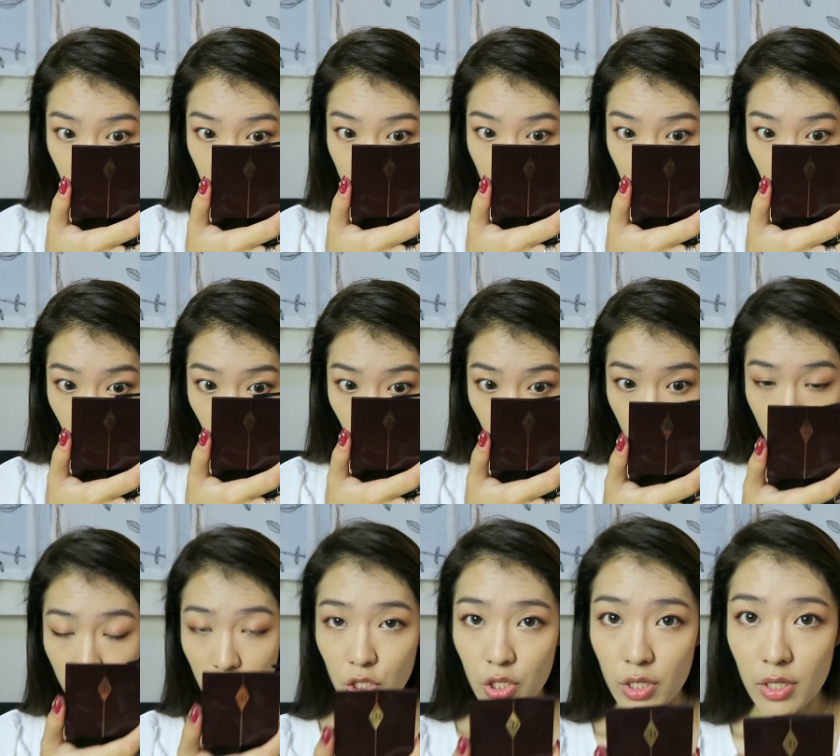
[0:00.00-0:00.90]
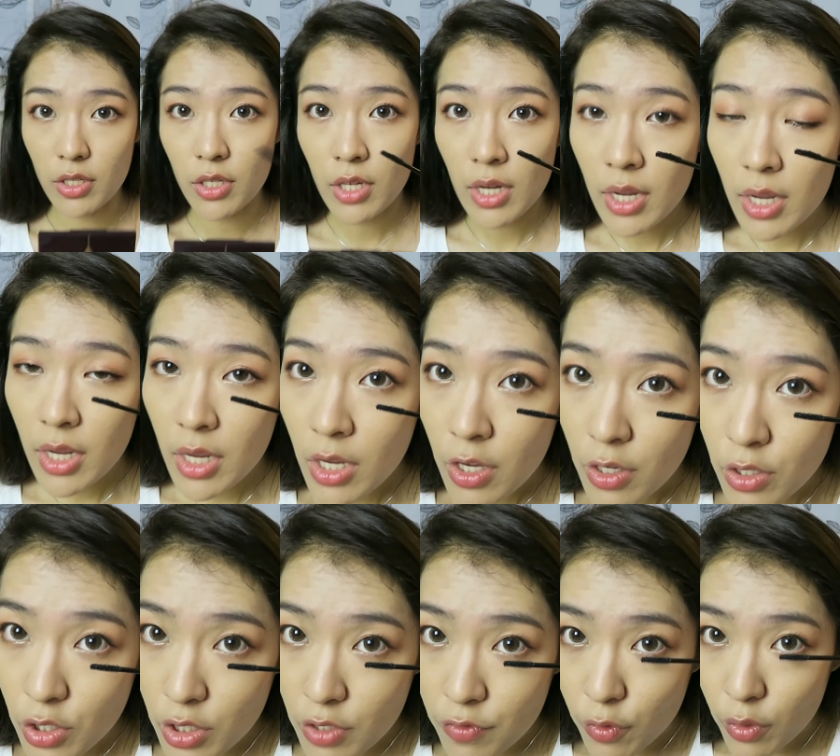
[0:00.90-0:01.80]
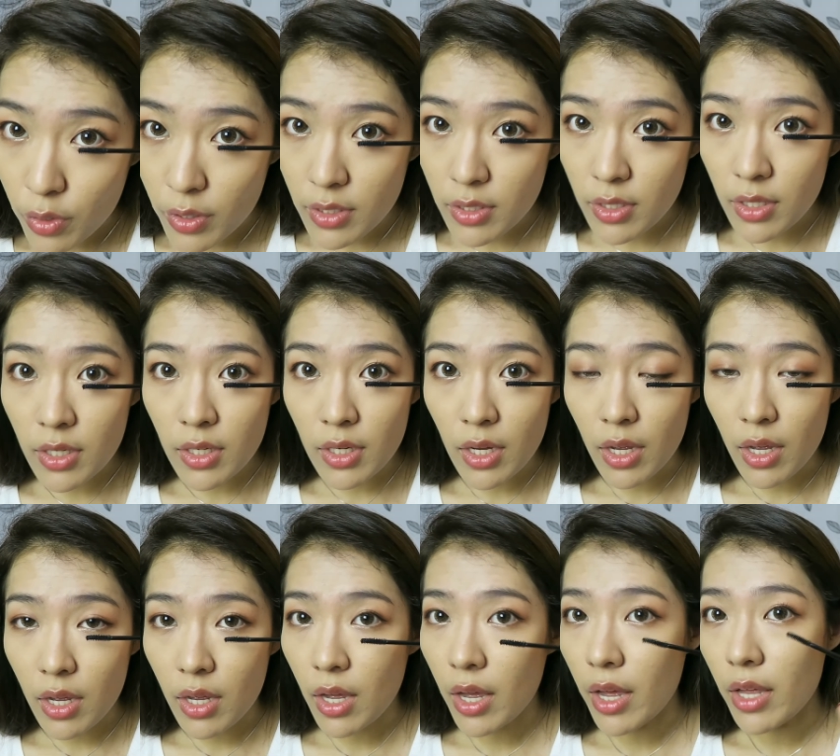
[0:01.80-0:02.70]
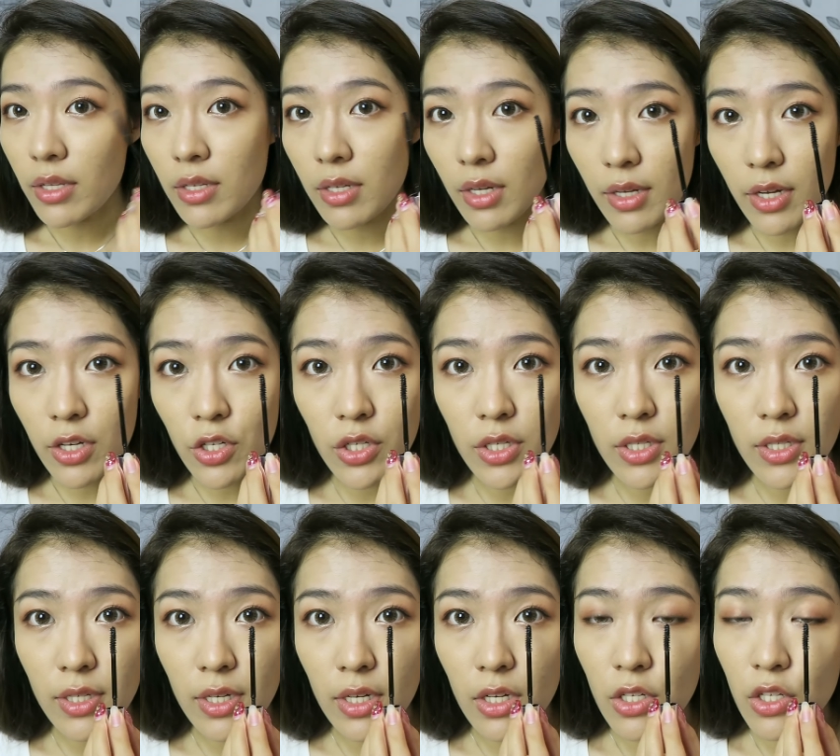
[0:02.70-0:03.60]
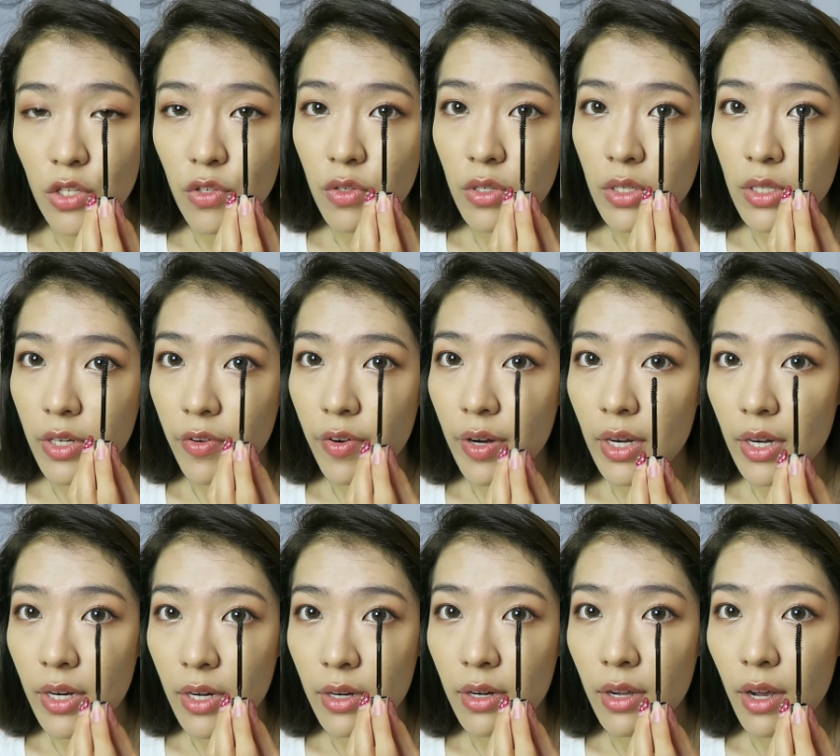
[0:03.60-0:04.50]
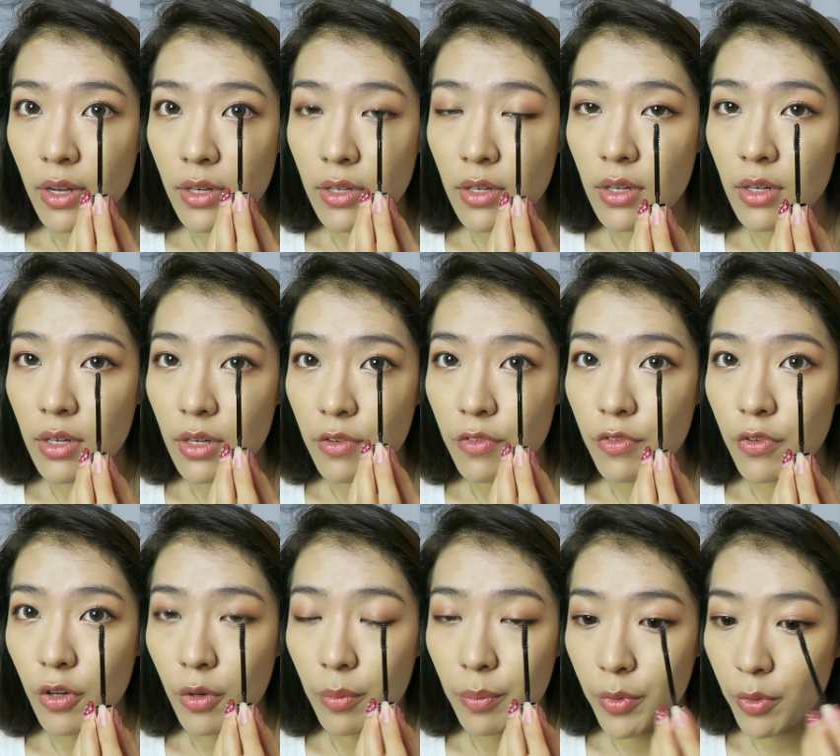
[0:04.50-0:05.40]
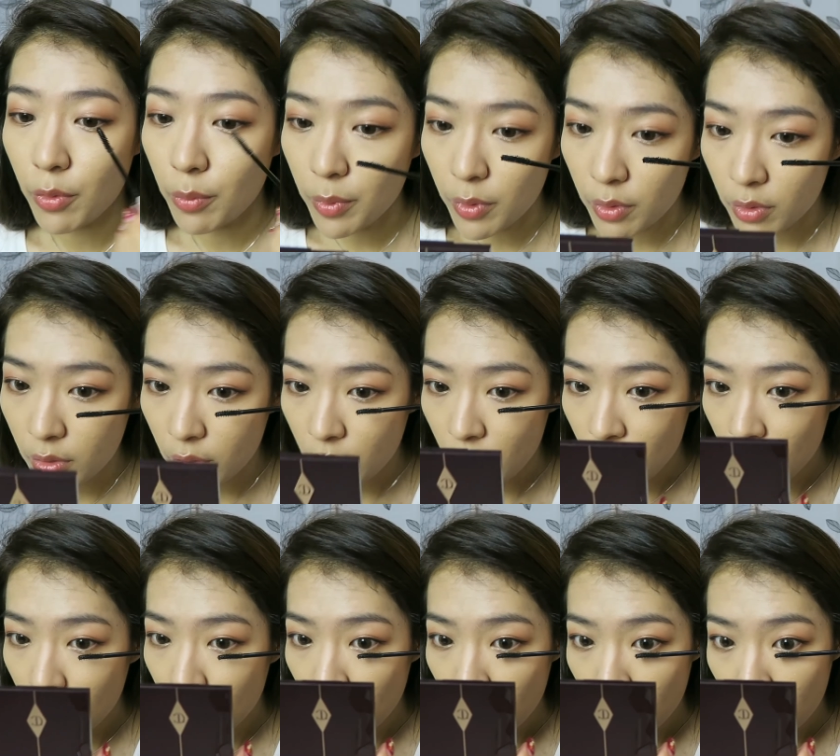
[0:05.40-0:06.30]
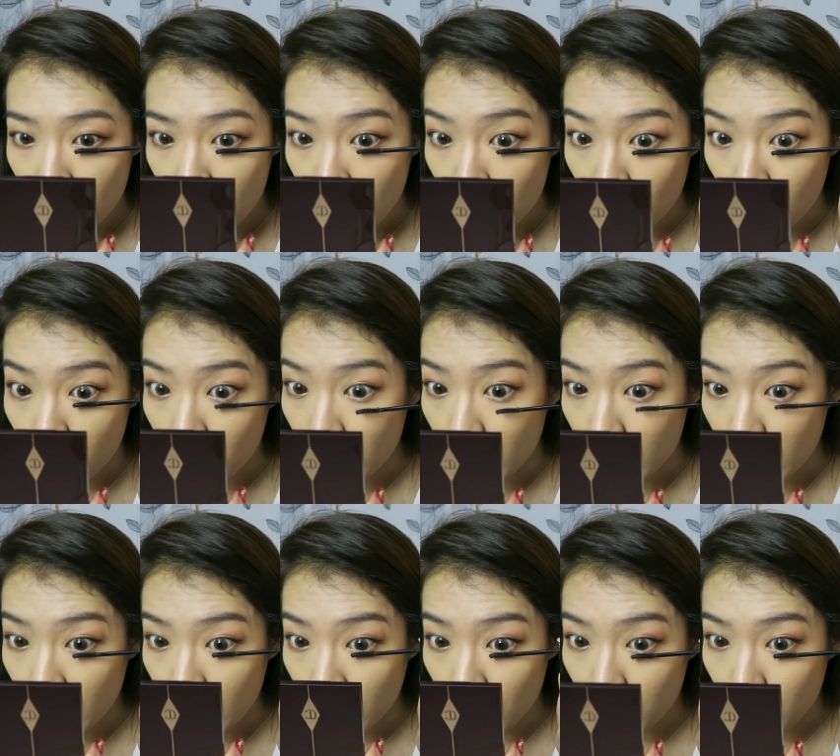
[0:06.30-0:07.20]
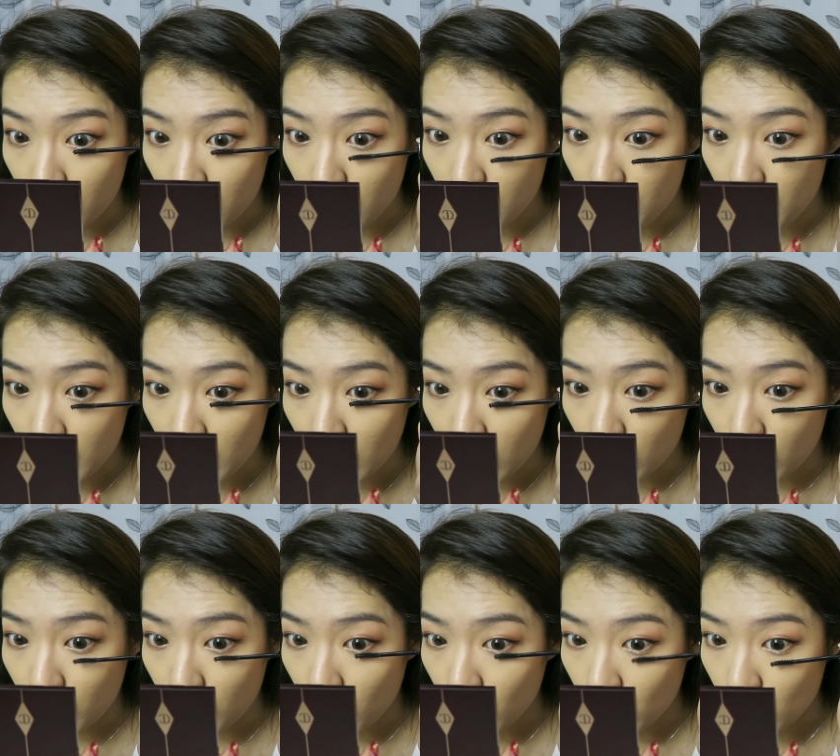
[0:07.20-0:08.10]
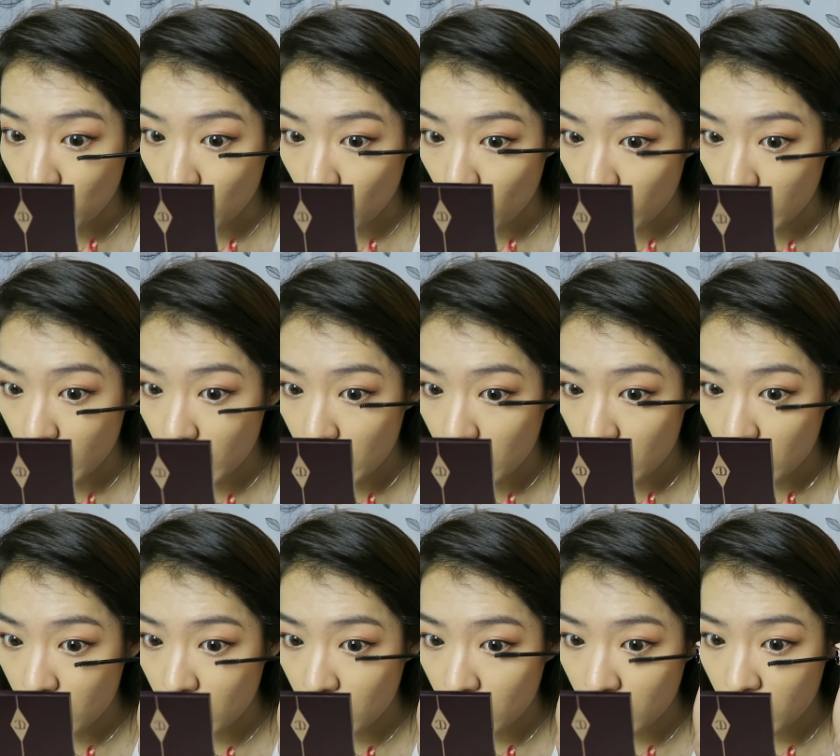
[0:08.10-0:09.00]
my lower lashes, just focusing at the lashes that are just directly underneath your pupil, so it kind of make it look more doll-like,